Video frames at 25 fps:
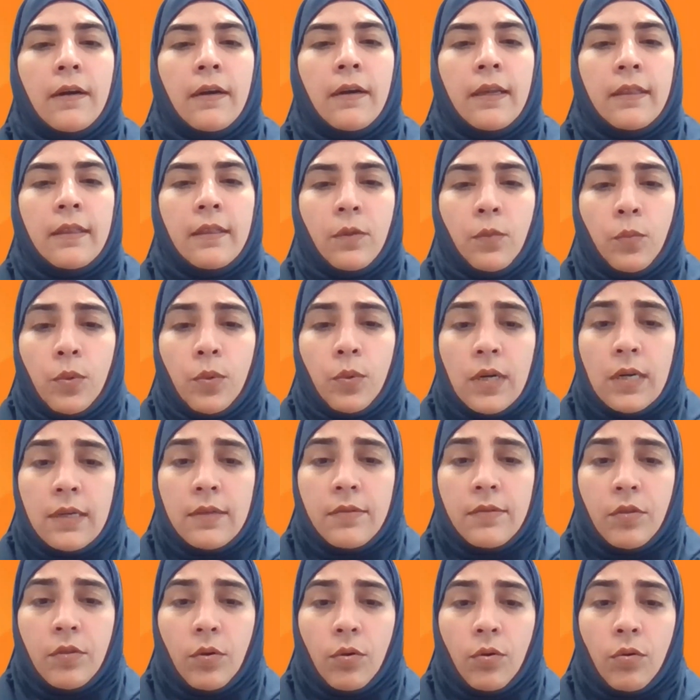in the
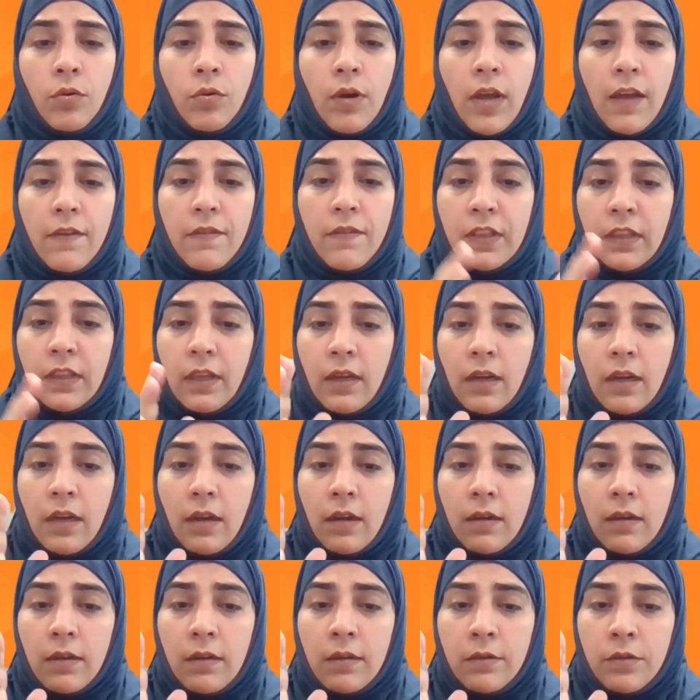world. So having
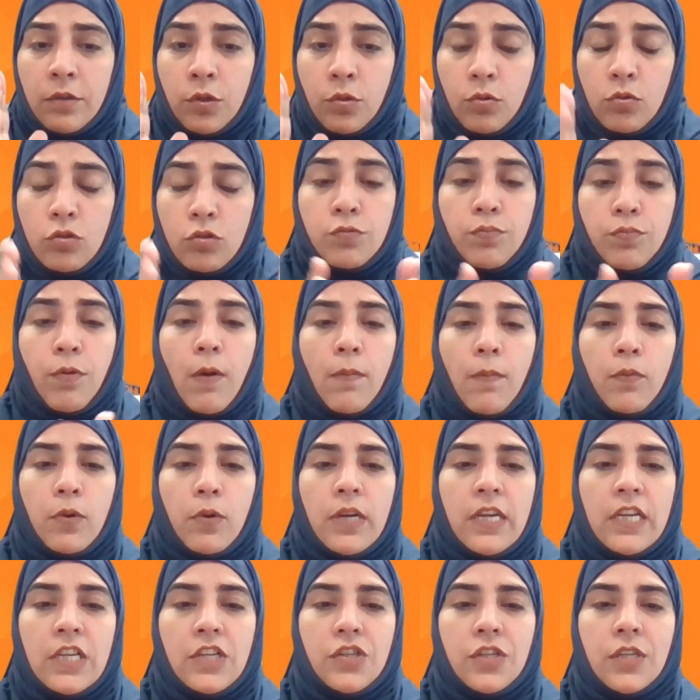the huge
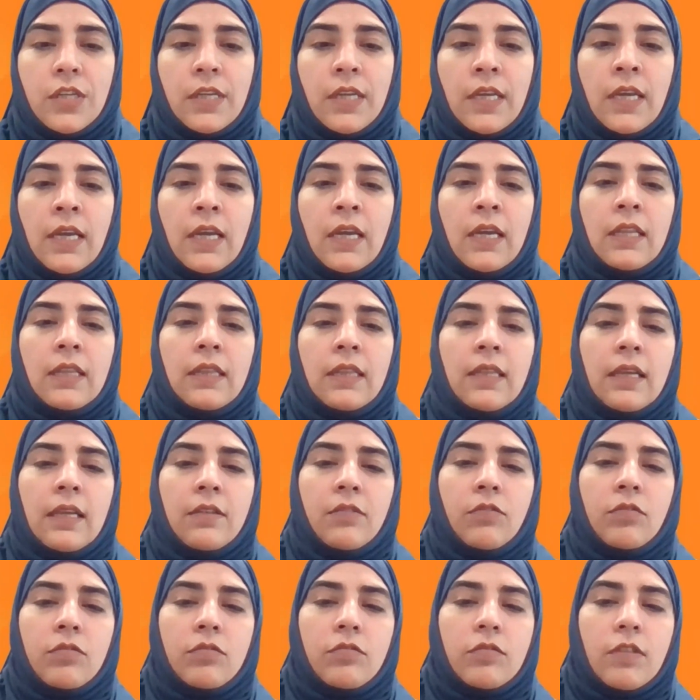population, the
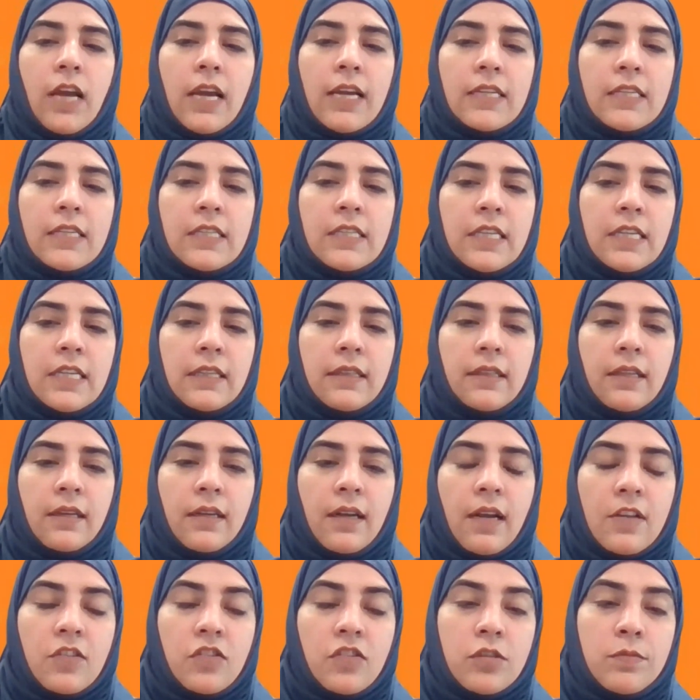society, the
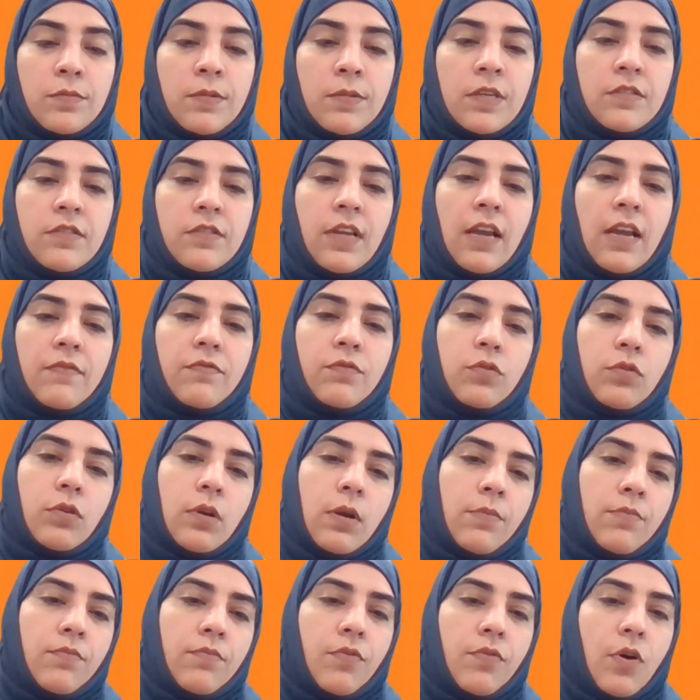customers have to
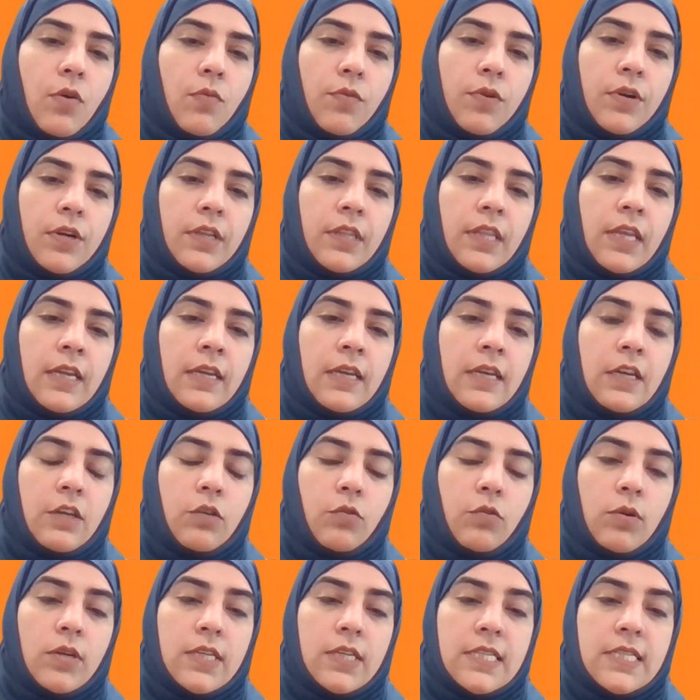come forward. They need
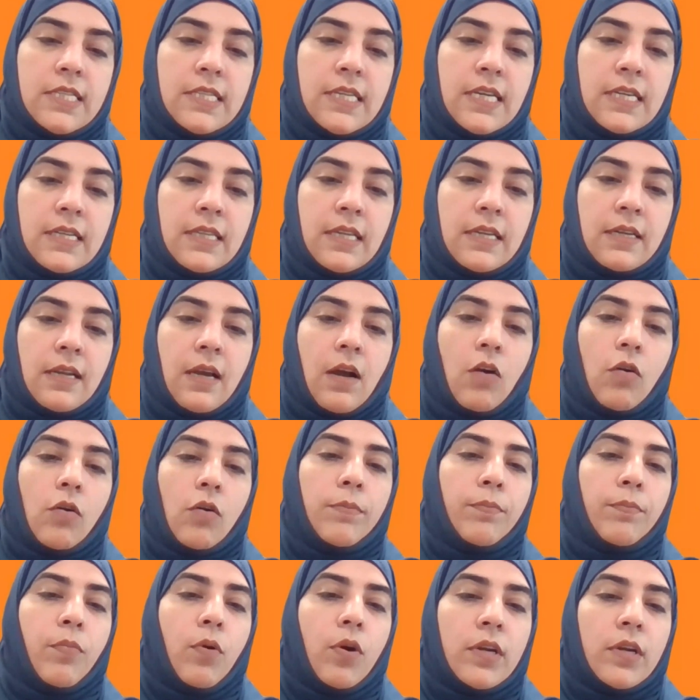to understand that how
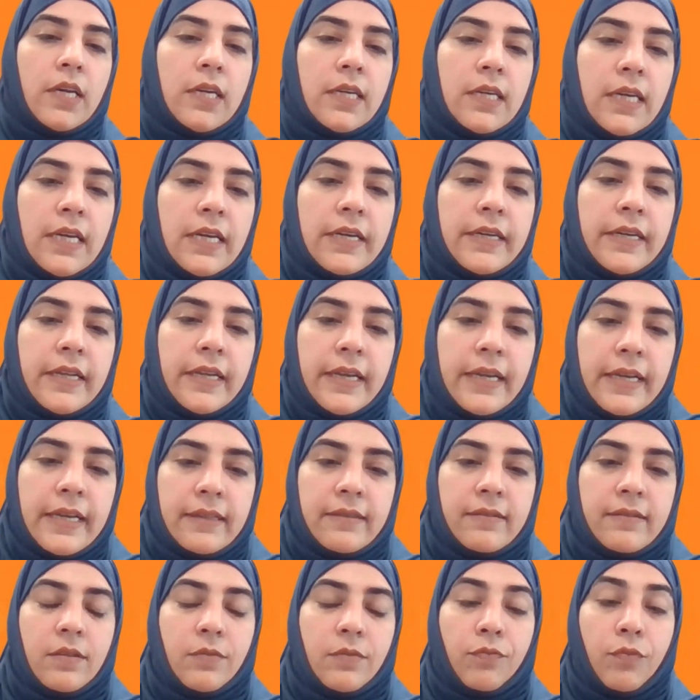important it
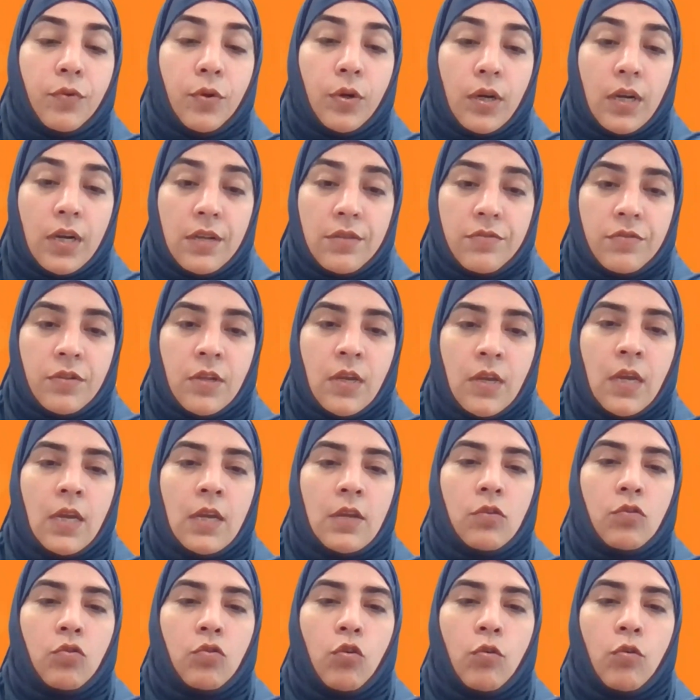is for us
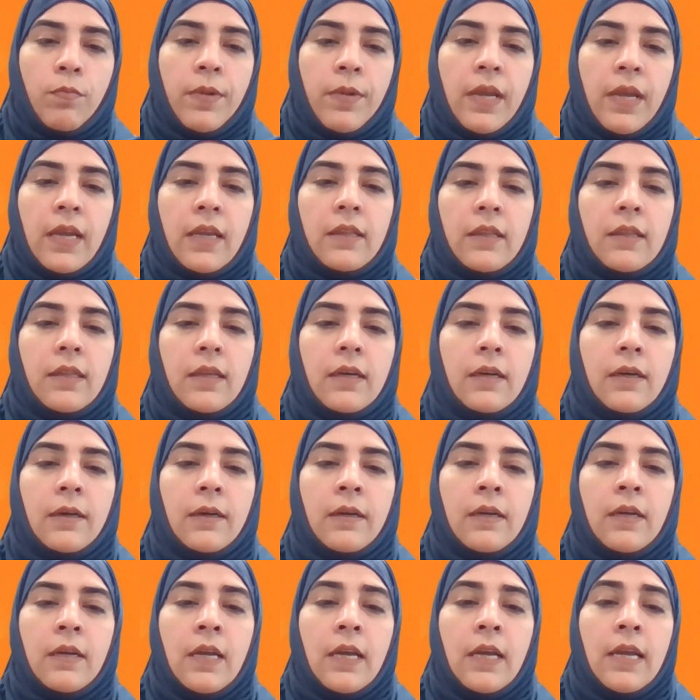to obey
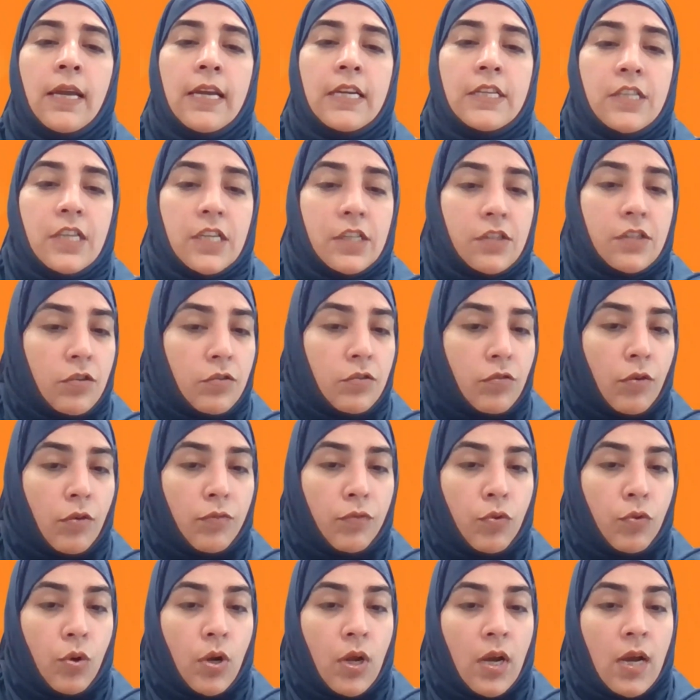the injections
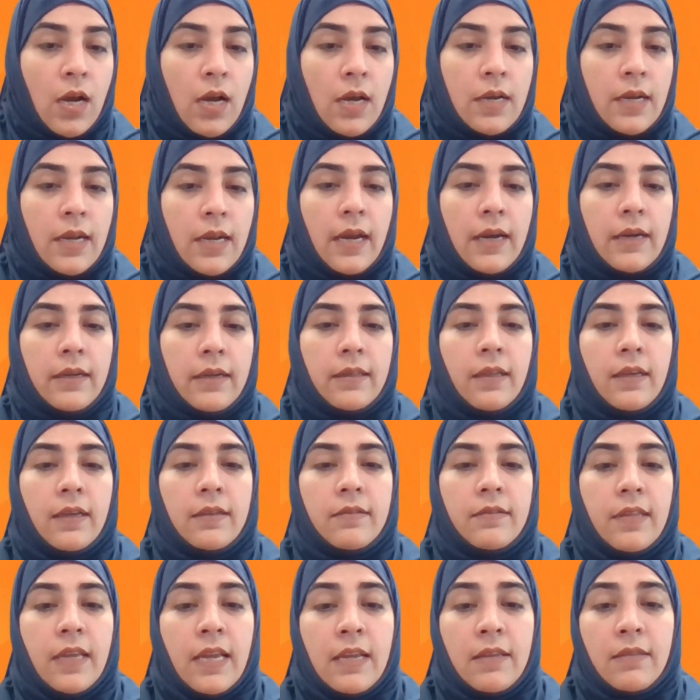of Quran and the
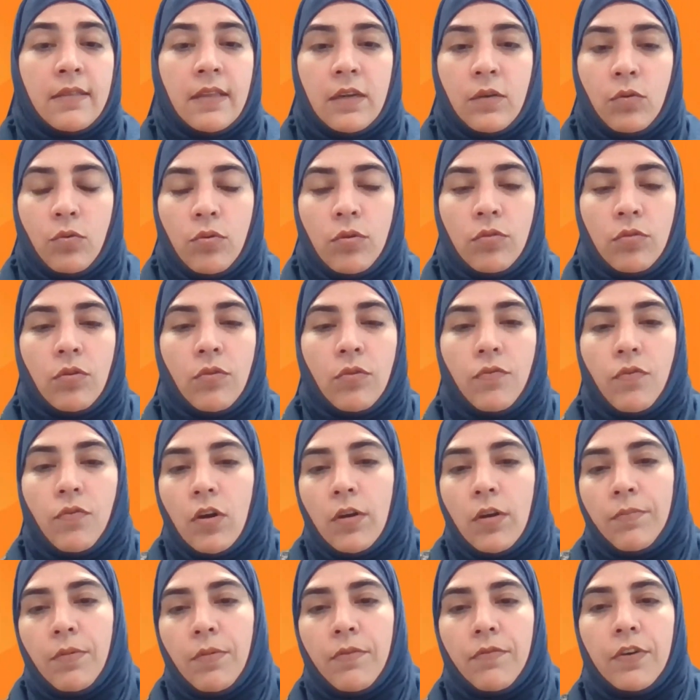sayings and doings of
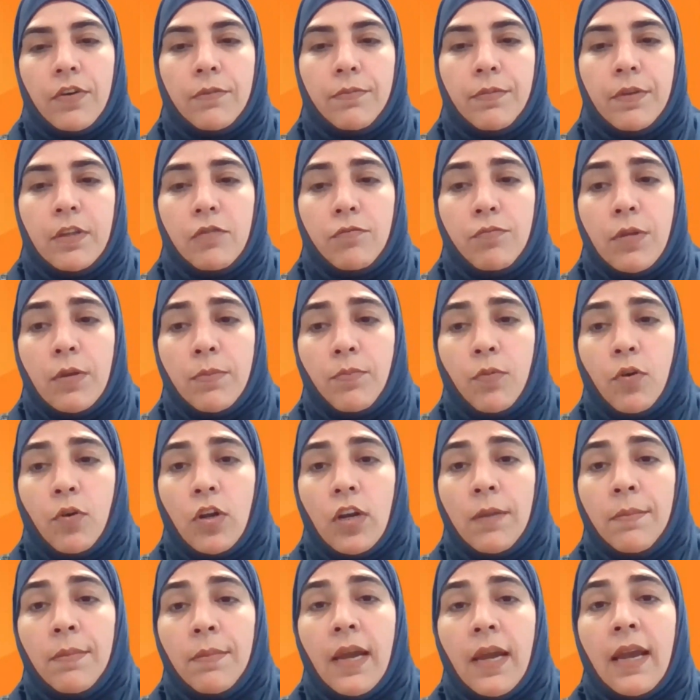Holy Prophet, peace be
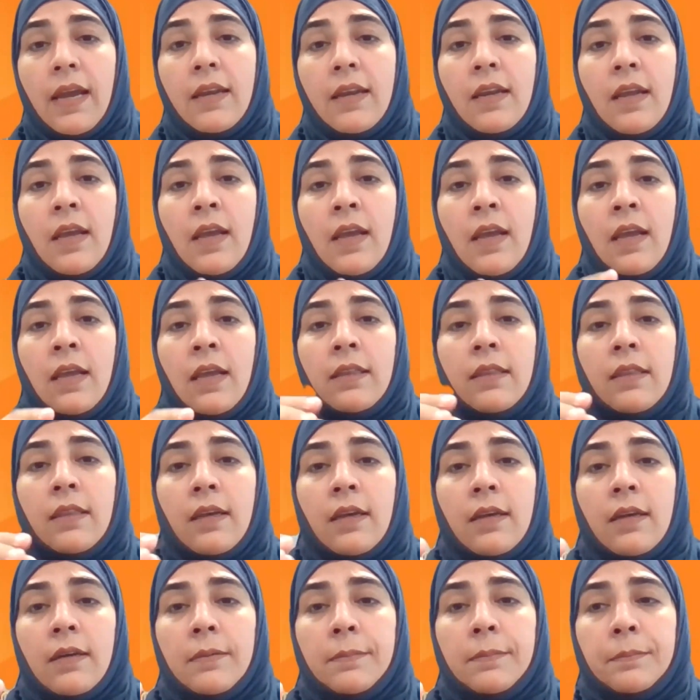upon him. And
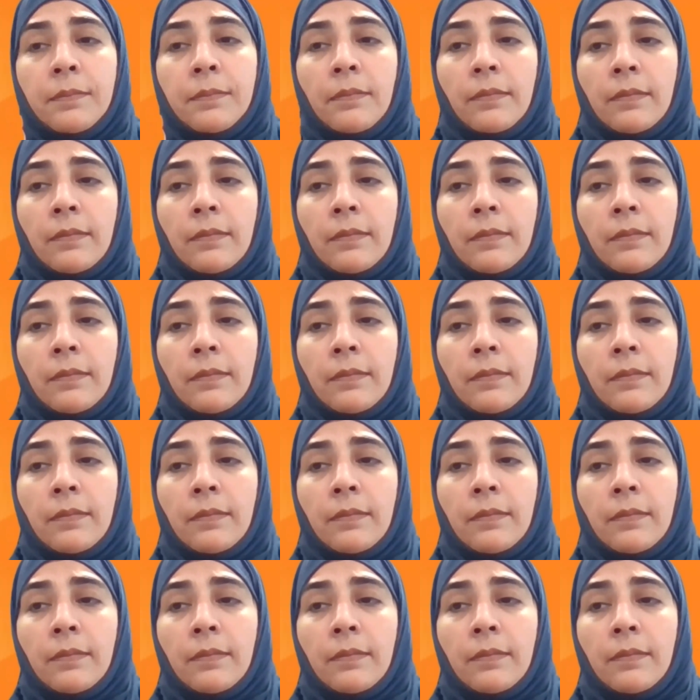the